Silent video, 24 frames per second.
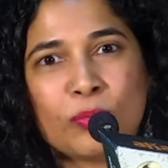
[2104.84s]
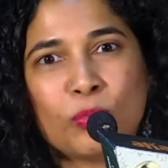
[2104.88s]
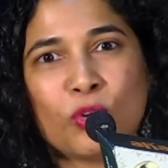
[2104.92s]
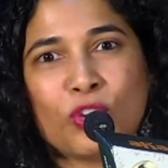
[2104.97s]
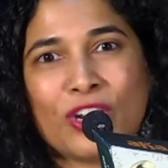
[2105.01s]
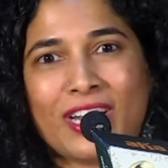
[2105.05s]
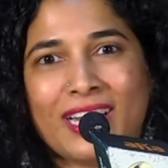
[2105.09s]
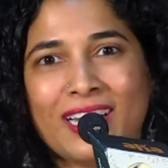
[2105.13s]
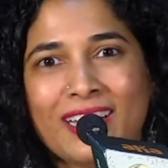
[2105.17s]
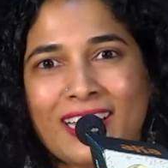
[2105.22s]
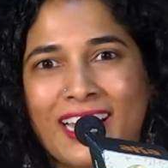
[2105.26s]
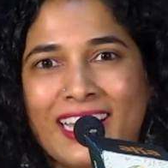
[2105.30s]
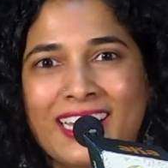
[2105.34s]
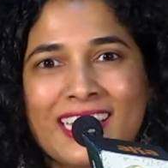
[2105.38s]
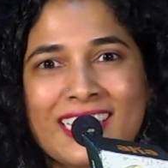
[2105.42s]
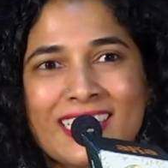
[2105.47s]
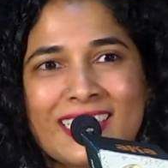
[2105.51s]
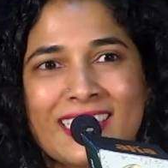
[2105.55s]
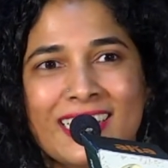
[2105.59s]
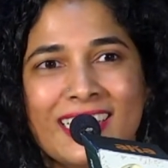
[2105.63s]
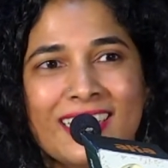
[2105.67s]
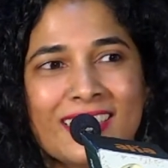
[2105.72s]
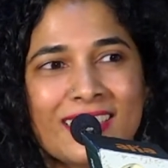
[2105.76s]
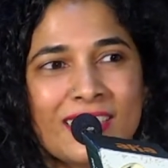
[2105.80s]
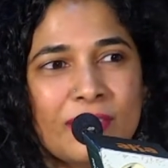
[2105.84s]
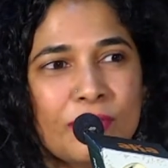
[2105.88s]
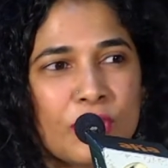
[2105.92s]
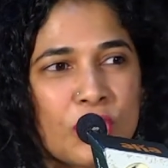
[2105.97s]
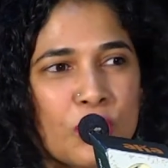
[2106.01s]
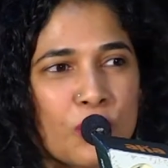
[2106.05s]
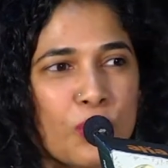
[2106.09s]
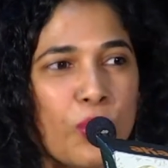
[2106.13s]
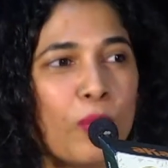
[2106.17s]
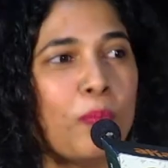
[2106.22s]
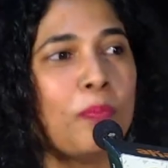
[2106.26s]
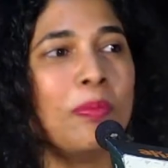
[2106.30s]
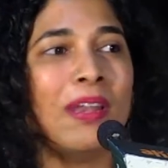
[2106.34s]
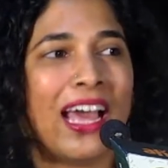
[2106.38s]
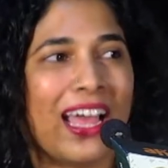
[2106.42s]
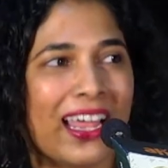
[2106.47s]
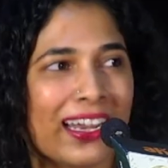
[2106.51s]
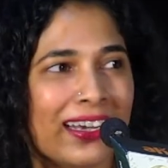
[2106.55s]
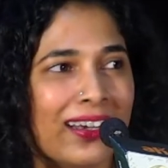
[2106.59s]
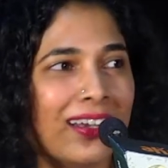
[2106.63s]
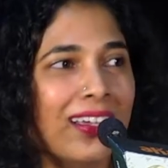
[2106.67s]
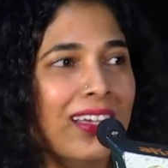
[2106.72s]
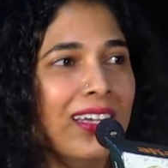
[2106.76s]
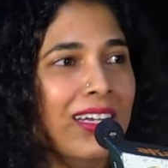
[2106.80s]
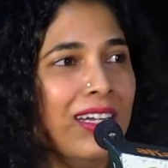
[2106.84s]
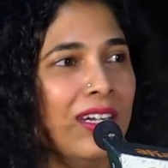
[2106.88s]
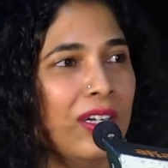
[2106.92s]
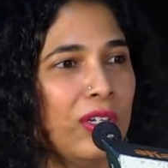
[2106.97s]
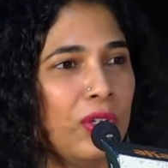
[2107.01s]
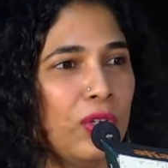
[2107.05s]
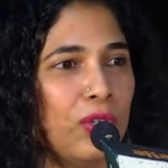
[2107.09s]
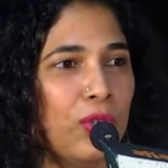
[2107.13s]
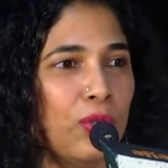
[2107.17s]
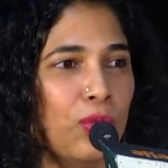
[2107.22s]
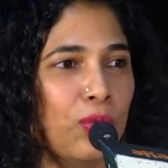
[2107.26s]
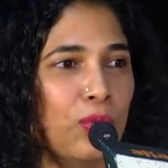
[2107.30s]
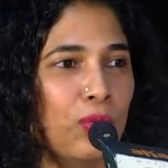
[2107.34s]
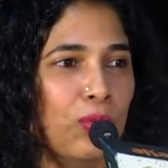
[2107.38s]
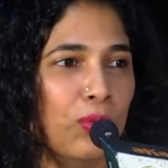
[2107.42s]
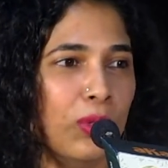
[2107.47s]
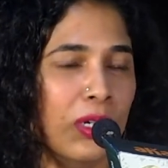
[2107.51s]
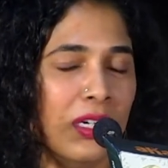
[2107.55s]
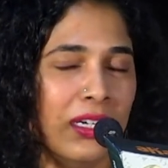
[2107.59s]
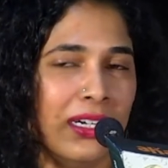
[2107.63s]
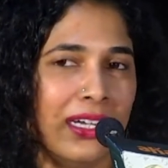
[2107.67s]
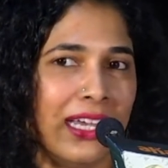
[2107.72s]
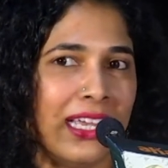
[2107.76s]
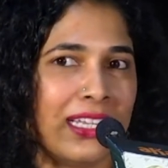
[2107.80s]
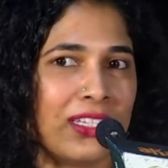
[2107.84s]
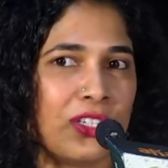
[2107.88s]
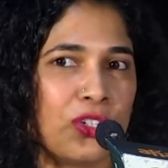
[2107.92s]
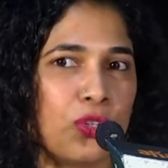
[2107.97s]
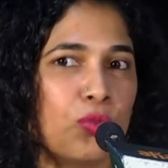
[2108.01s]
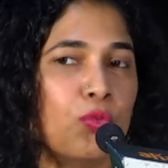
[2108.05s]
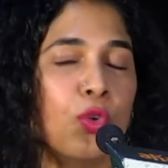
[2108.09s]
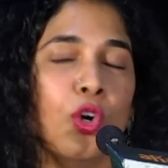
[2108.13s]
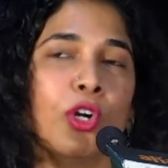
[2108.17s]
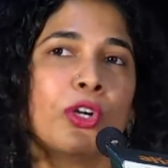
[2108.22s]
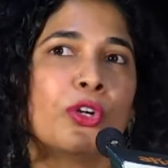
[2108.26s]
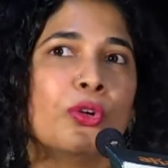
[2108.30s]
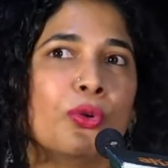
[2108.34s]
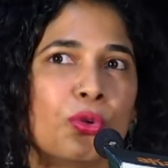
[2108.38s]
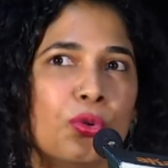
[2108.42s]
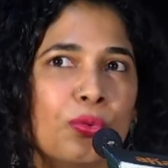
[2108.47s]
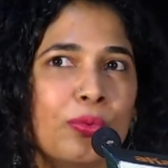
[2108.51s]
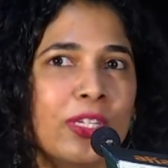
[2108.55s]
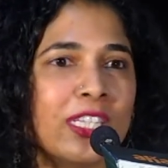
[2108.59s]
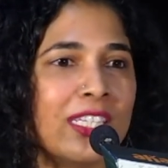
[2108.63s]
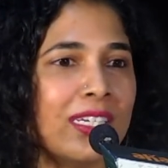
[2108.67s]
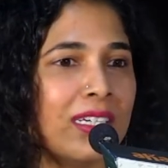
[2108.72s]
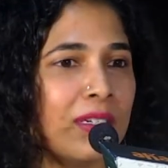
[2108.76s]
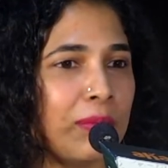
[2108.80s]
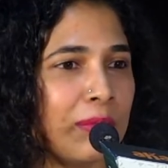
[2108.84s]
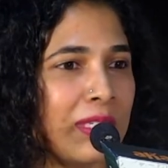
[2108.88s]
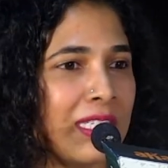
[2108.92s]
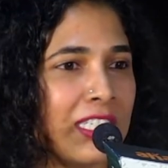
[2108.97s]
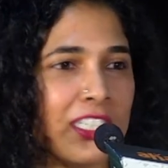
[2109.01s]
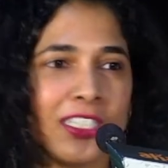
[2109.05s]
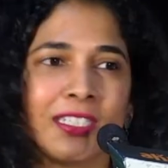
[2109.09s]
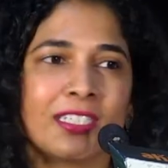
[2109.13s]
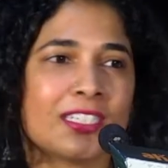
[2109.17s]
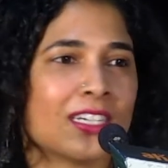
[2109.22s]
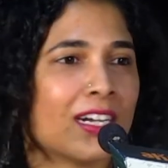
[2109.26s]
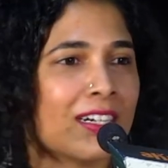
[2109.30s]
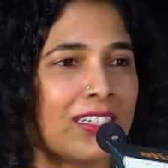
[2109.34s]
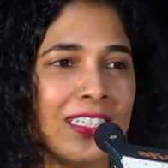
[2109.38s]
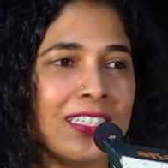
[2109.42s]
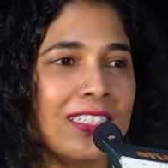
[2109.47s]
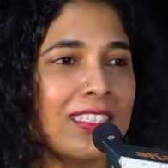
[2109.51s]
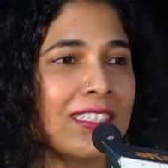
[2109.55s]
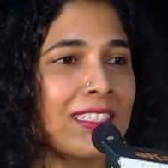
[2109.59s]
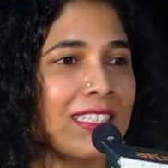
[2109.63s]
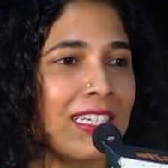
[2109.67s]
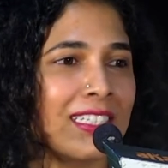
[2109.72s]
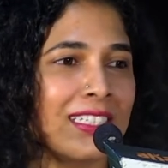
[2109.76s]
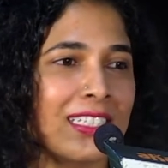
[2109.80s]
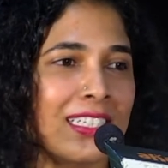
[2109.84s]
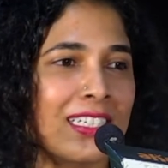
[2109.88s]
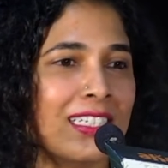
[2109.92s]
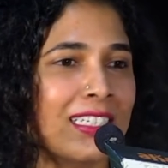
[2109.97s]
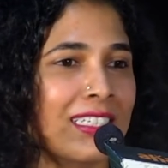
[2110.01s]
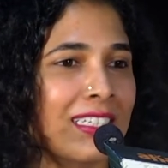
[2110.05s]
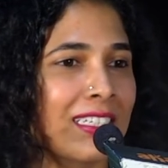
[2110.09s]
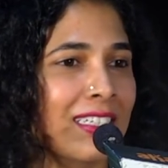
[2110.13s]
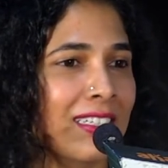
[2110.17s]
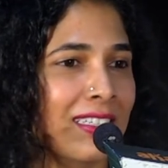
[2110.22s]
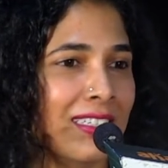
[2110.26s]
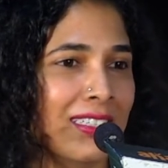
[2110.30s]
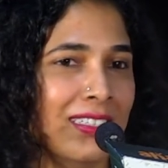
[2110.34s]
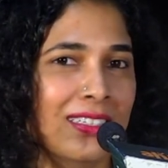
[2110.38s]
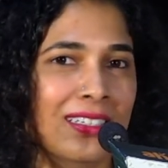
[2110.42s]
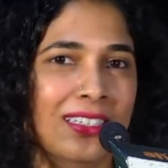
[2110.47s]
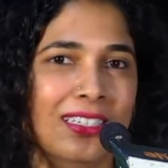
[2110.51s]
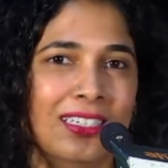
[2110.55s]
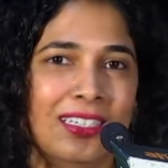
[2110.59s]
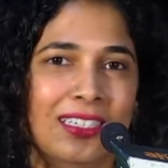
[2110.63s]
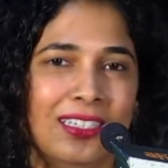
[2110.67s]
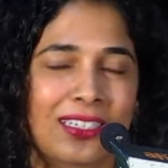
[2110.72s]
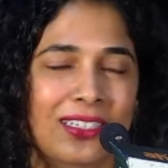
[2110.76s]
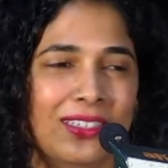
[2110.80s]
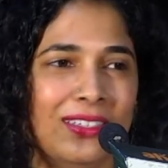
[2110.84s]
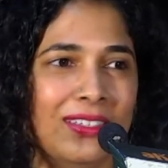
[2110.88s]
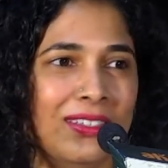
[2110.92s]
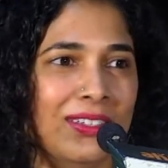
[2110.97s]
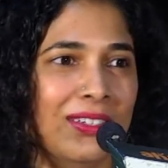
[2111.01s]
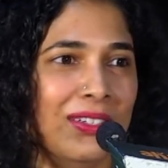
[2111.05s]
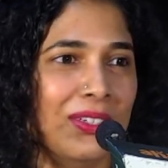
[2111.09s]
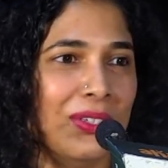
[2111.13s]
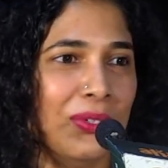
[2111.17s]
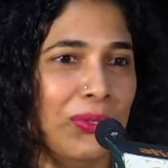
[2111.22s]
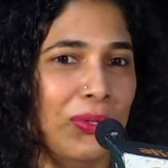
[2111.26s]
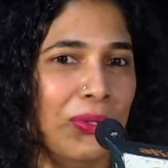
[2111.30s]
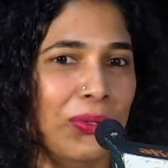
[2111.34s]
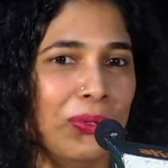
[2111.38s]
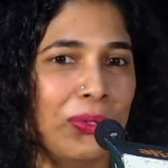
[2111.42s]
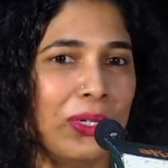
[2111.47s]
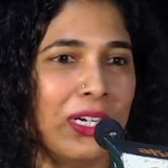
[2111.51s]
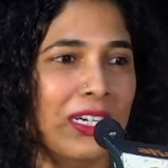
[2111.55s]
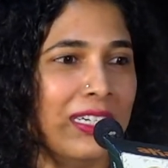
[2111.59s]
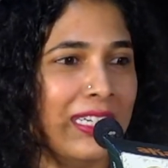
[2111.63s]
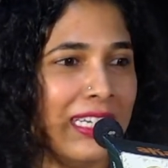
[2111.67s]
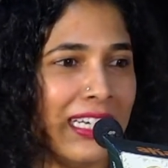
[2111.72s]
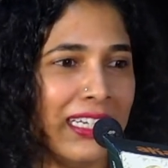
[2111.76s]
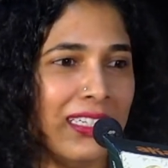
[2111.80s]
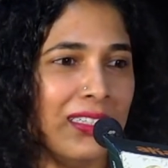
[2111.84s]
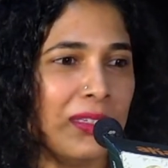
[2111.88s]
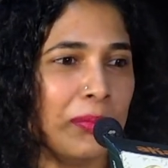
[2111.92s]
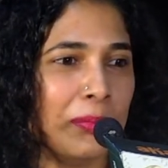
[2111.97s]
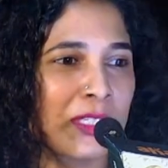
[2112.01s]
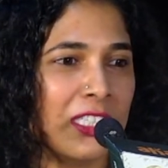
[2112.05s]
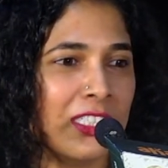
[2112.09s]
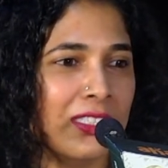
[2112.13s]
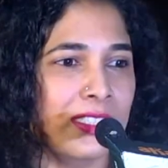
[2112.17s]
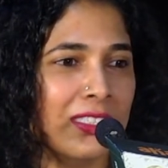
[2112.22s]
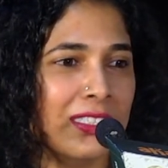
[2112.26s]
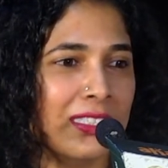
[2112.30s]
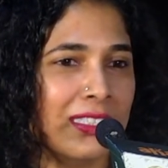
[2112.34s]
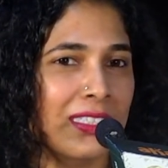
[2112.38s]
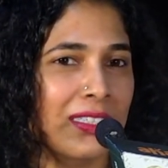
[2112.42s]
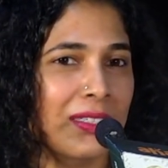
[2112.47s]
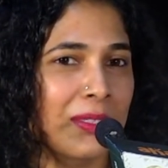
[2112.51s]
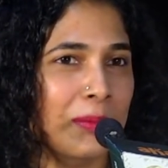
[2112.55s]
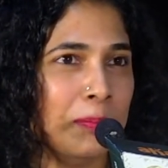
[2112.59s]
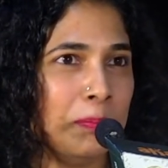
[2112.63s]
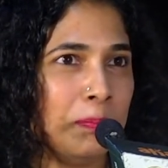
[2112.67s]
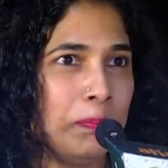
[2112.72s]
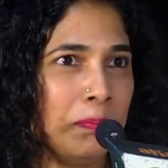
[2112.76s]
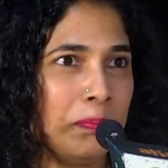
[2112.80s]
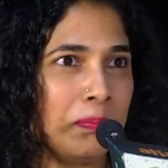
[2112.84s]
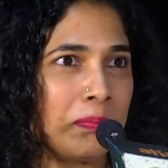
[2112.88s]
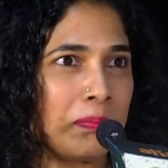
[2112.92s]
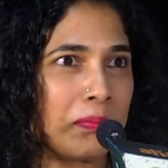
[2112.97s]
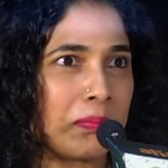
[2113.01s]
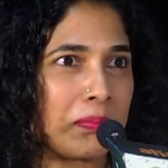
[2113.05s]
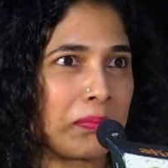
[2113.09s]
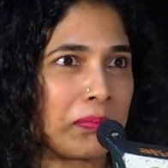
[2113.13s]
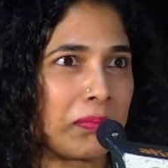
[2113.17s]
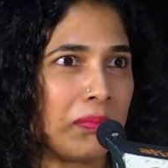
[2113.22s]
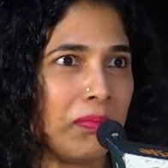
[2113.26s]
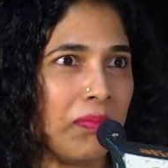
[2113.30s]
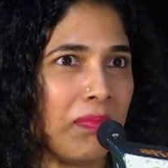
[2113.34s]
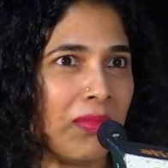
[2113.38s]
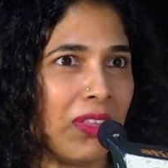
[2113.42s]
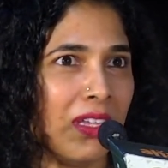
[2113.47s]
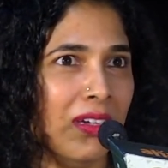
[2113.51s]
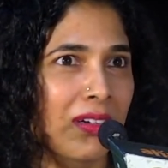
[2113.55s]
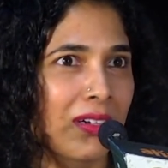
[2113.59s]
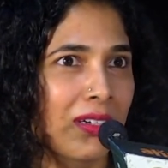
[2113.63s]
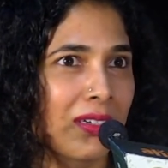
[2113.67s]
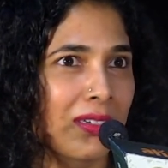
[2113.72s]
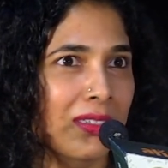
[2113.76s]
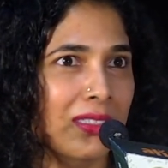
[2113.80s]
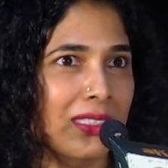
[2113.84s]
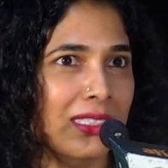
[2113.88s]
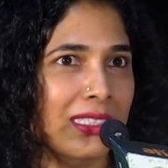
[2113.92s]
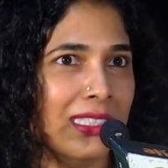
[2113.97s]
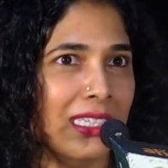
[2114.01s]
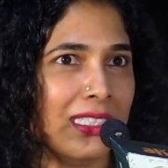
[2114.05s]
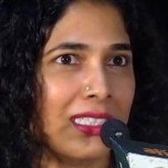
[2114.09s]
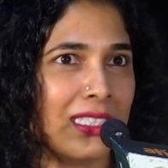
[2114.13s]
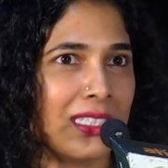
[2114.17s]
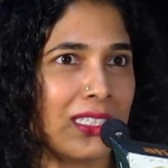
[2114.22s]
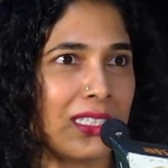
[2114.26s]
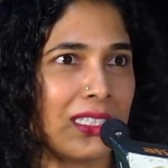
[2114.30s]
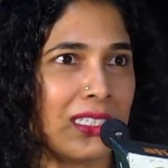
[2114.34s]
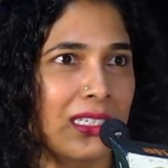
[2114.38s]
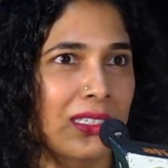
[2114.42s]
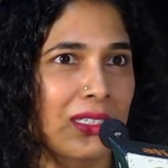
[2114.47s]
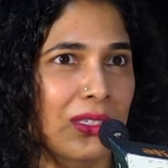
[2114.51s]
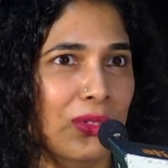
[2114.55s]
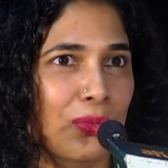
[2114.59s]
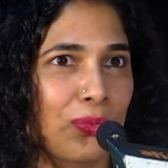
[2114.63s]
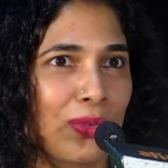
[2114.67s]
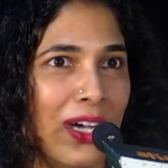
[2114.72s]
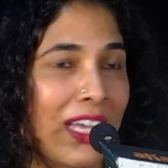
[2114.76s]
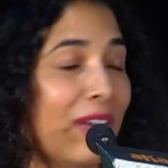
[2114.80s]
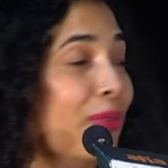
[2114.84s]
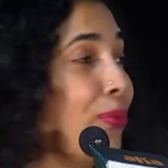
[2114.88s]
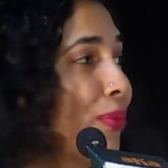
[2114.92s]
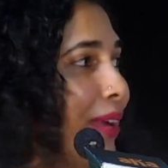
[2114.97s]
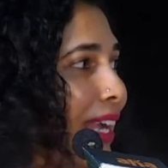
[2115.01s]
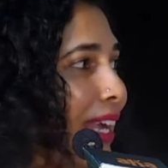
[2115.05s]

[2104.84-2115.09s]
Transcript: the morale. Like I said, there was no plan to as to what to do with it. We just started discussing, you know, content, because that's one